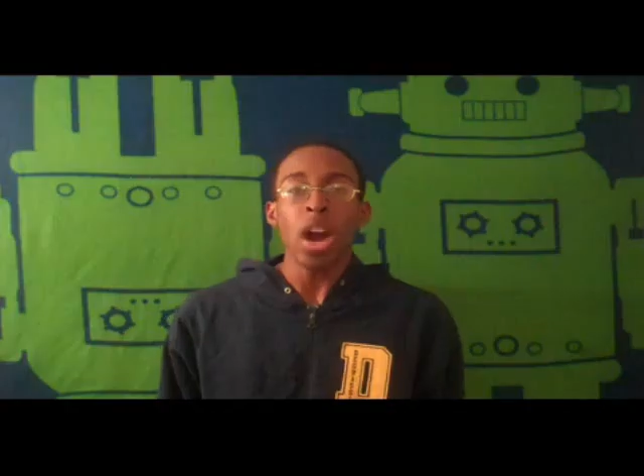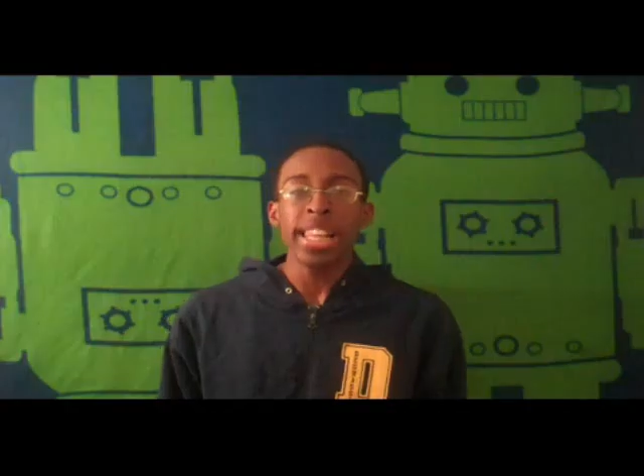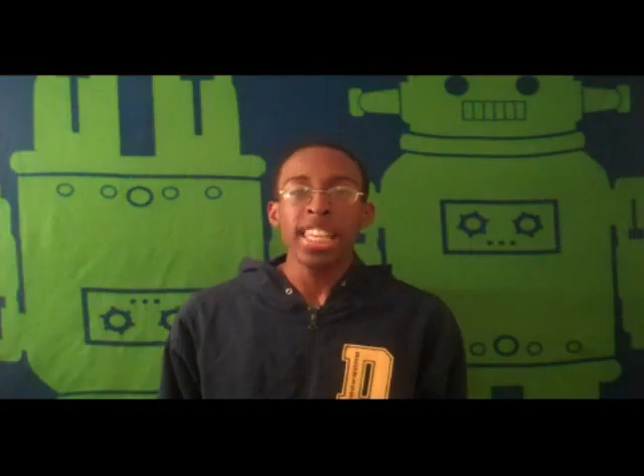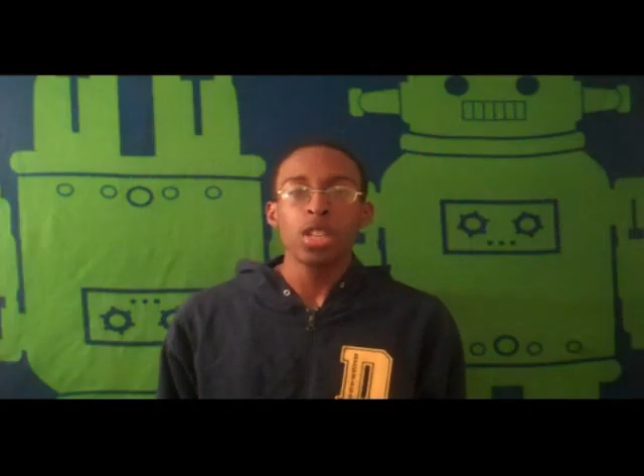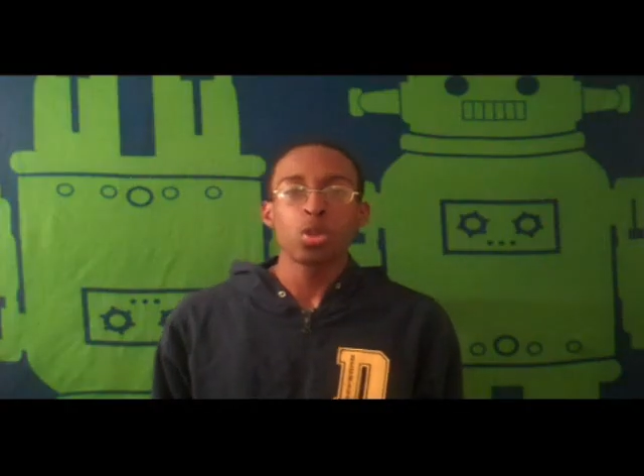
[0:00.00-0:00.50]

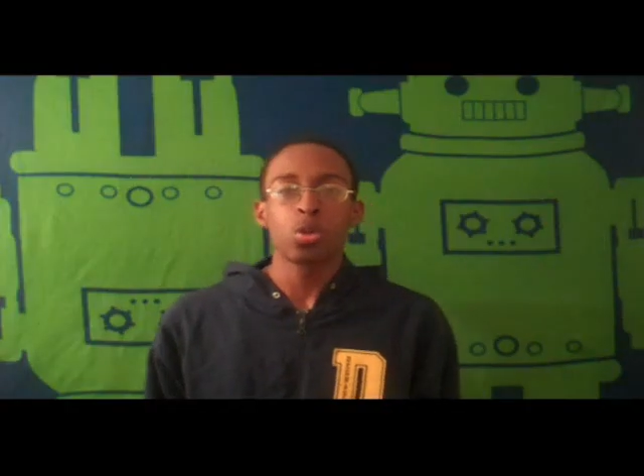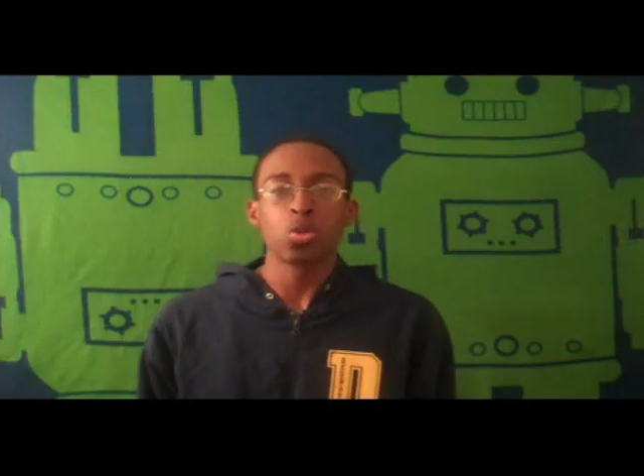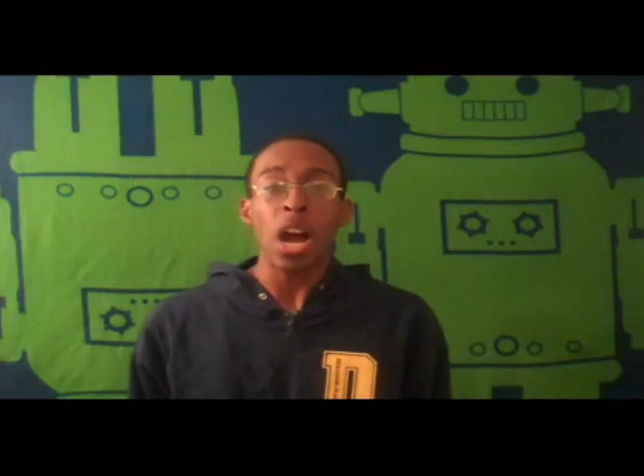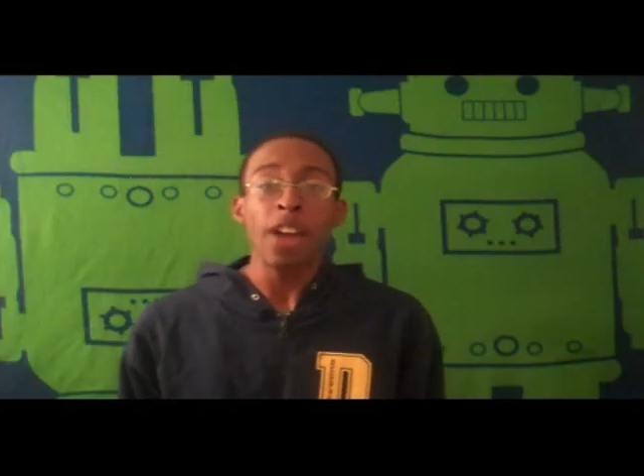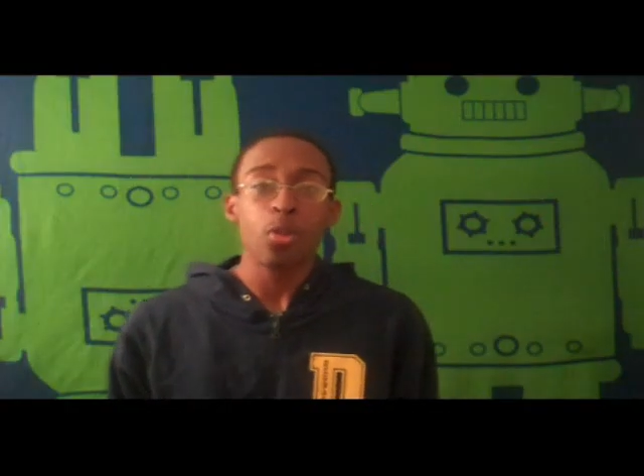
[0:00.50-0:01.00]
Riley and
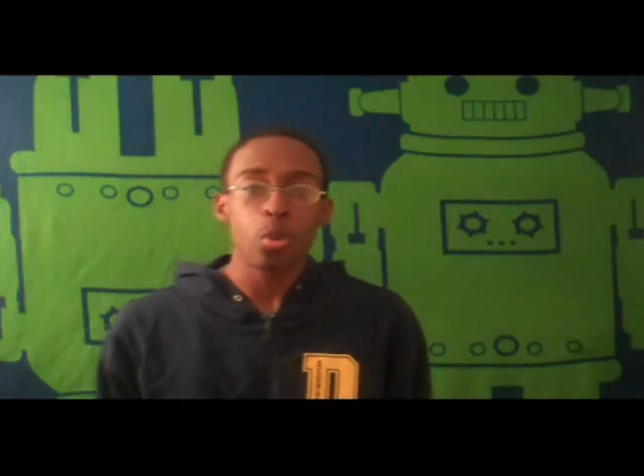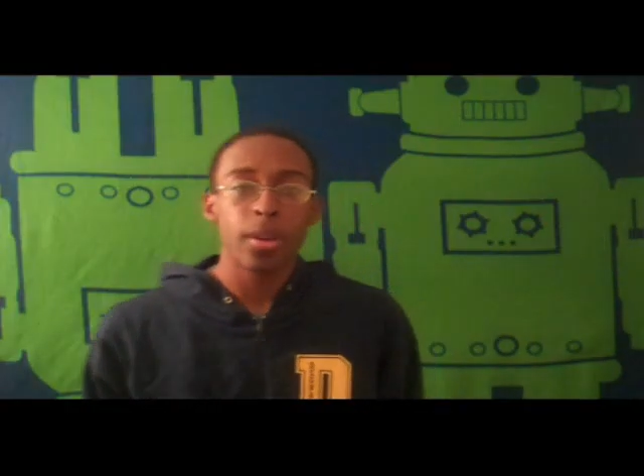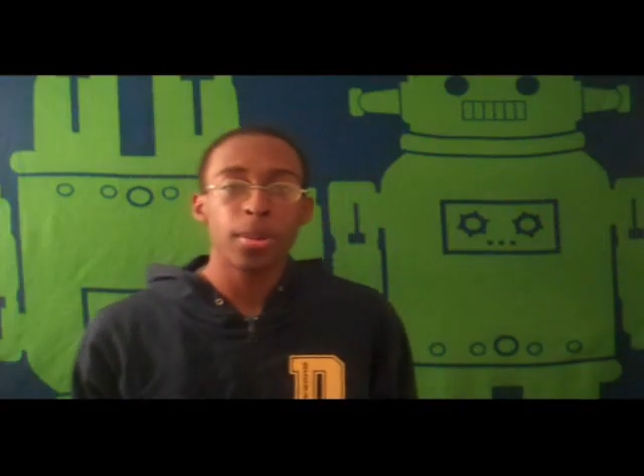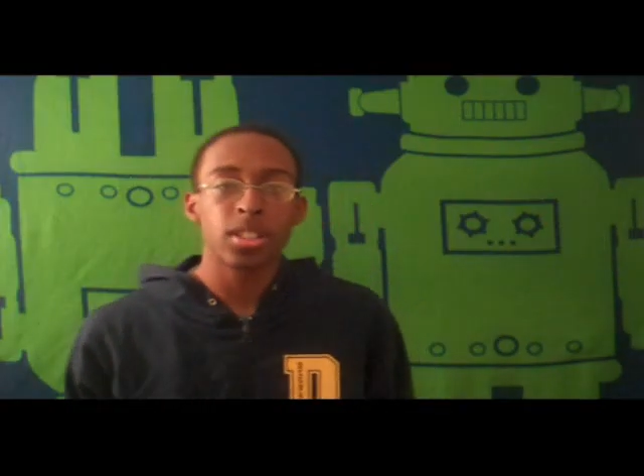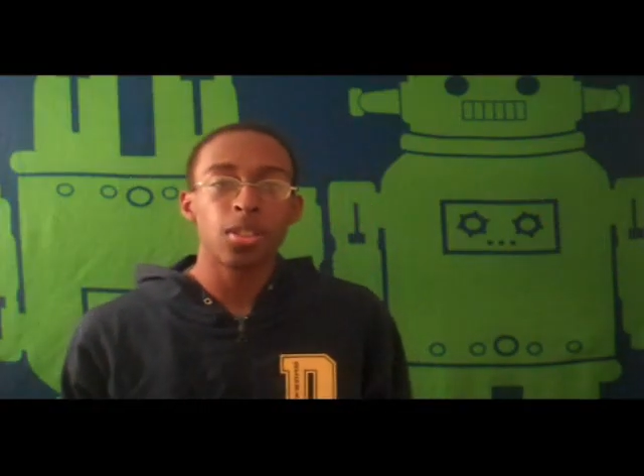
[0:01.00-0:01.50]
Drew's
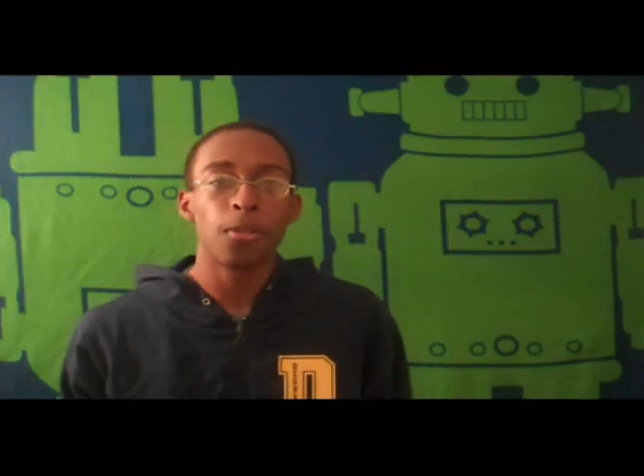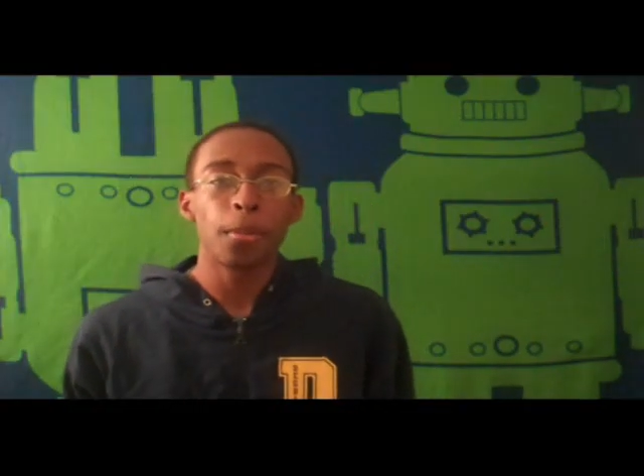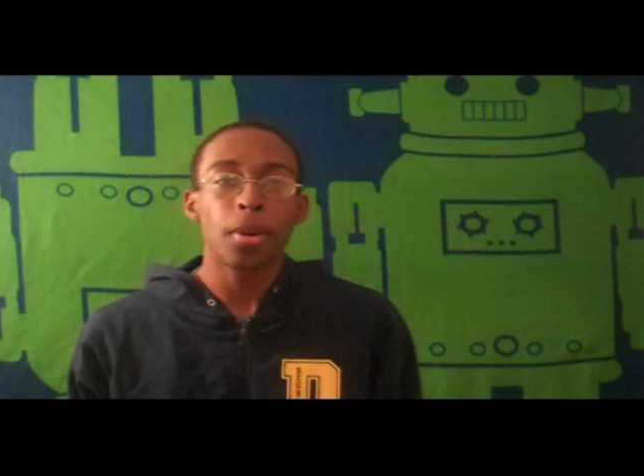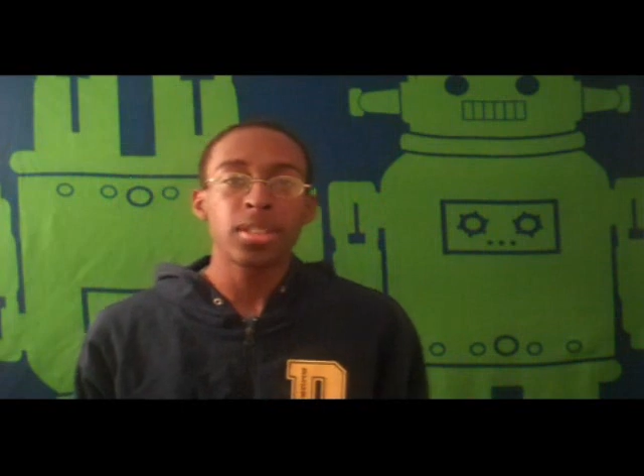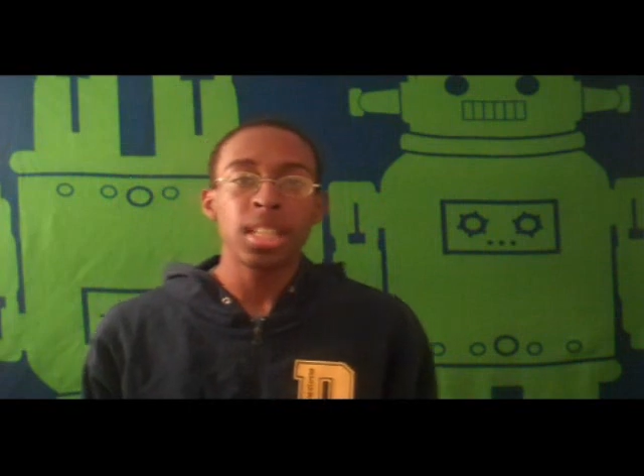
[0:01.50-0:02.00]
rivalry puts the
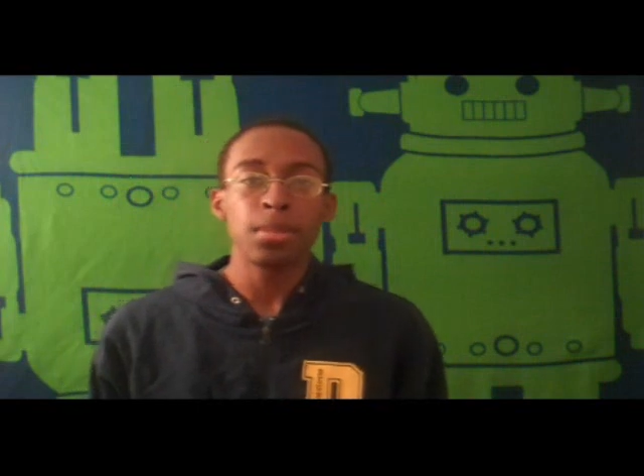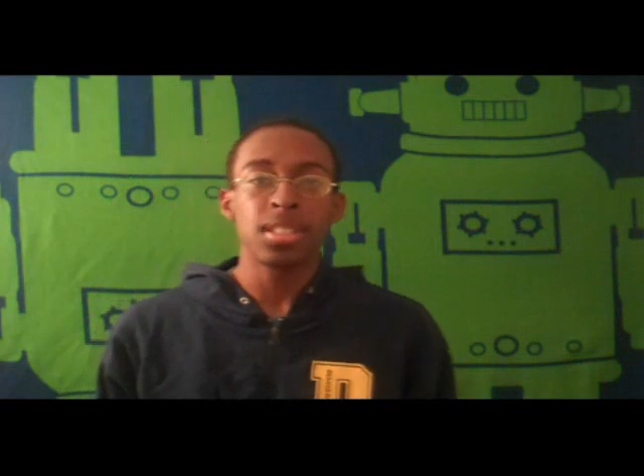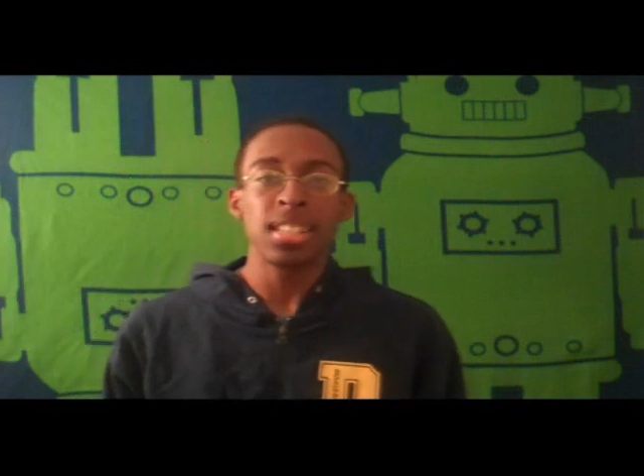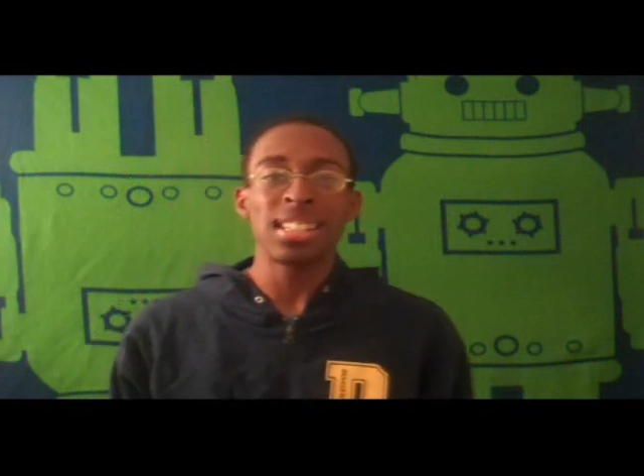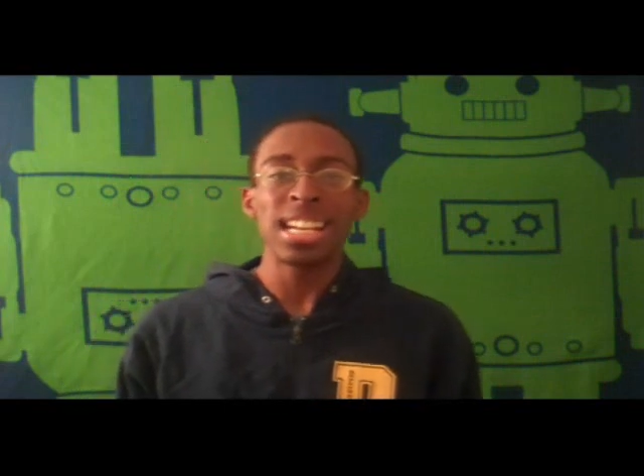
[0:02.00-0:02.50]
football team
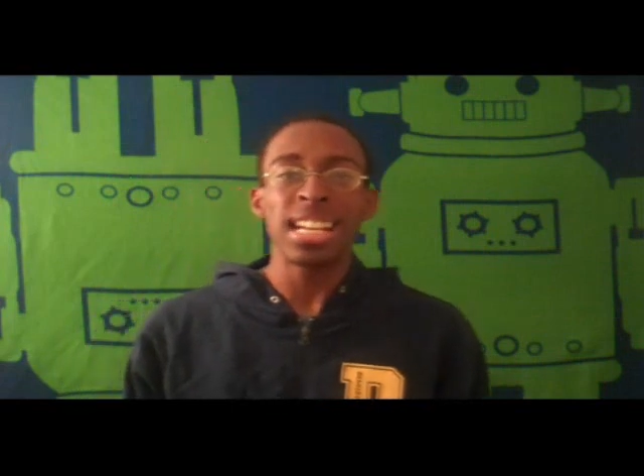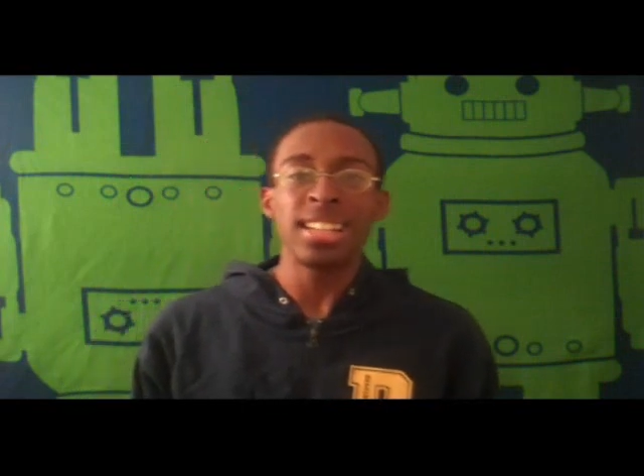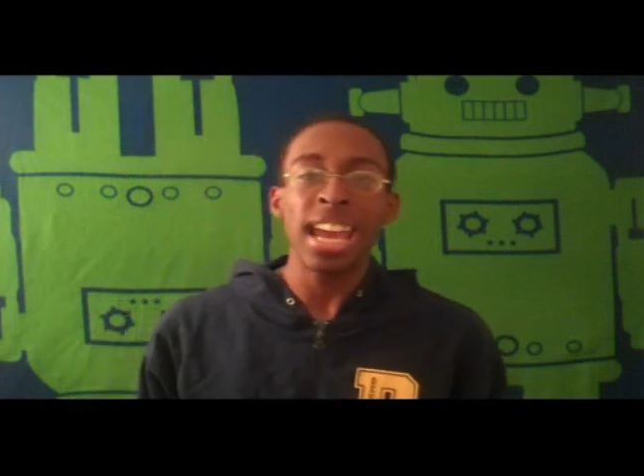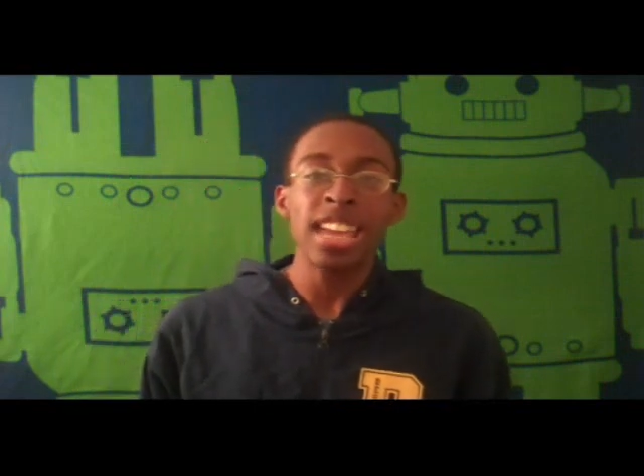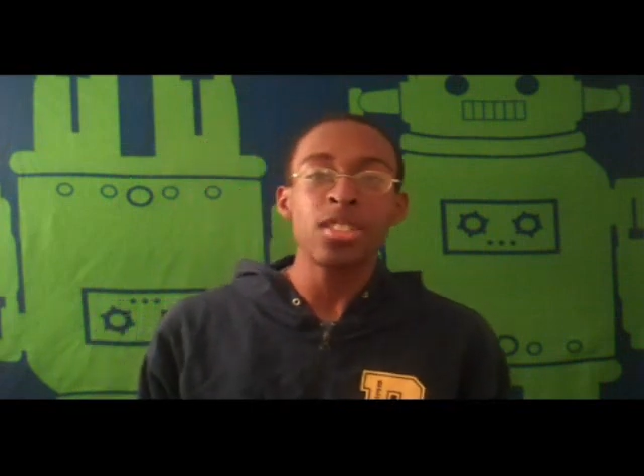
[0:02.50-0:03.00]
season
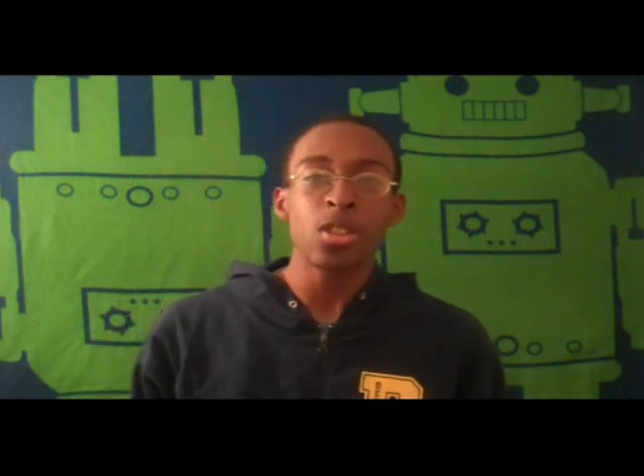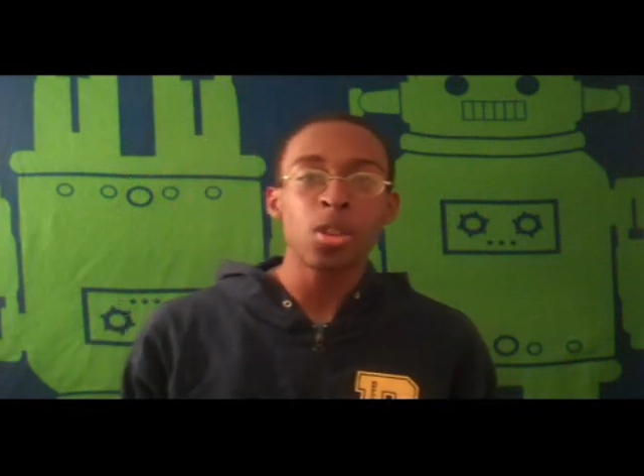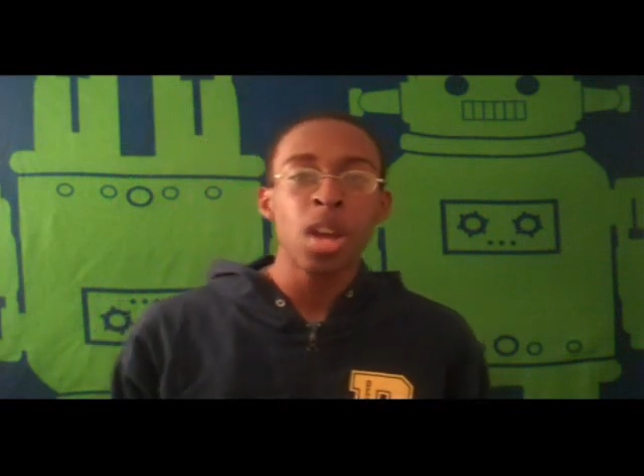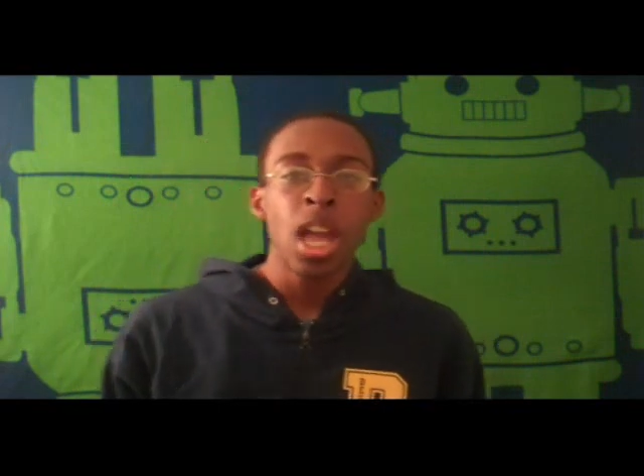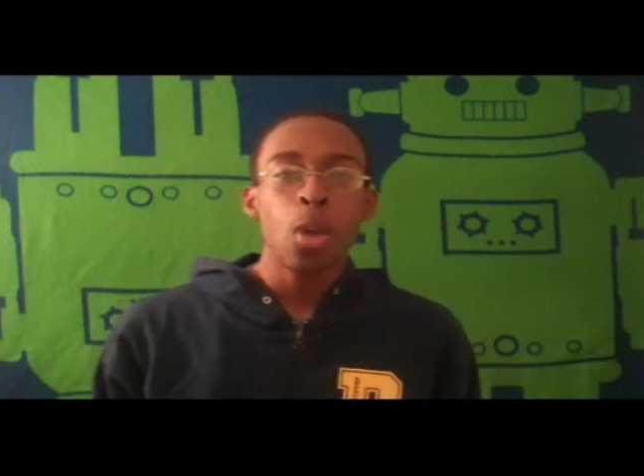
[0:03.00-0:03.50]
in danger.